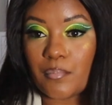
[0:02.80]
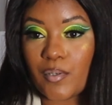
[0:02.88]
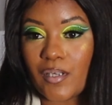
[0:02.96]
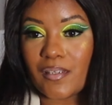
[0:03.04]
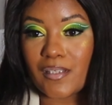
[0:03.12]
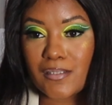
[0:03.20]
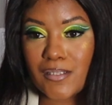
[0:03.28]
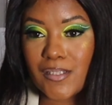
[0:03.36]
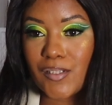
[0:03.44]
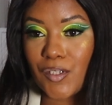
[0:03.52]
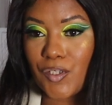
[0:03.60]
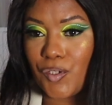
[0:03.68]
But this is
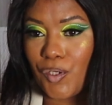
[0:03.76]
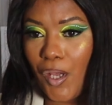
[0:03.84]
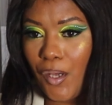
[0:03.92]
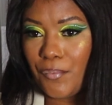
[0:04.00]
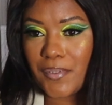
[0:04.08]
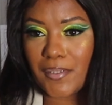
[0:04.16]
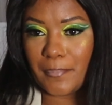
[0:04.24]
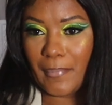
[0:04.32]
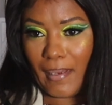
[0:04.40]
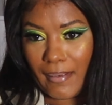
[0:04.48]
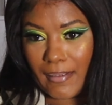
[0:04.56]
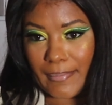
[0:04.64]
looking good with the
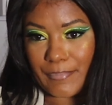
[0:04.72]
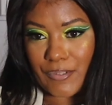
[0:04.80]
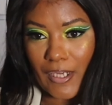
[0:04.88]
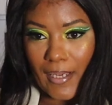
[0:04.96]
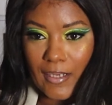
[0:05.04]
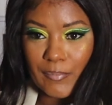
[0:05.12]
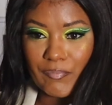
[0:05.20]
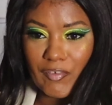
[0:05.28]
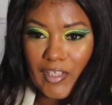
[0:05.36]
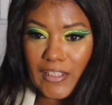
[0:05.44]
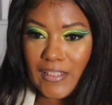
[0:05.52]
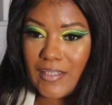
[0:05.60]
makeup, child. I'm
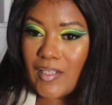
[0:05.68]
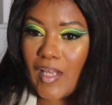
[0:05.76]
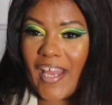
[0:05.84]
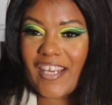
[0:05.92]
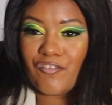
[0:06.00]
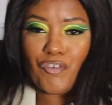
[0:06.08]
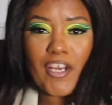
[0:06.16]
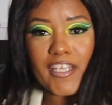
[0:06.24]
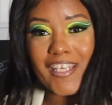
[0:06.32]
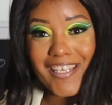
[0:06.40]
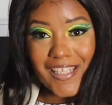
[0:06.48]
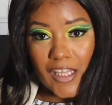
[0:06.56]
feeling like, bring me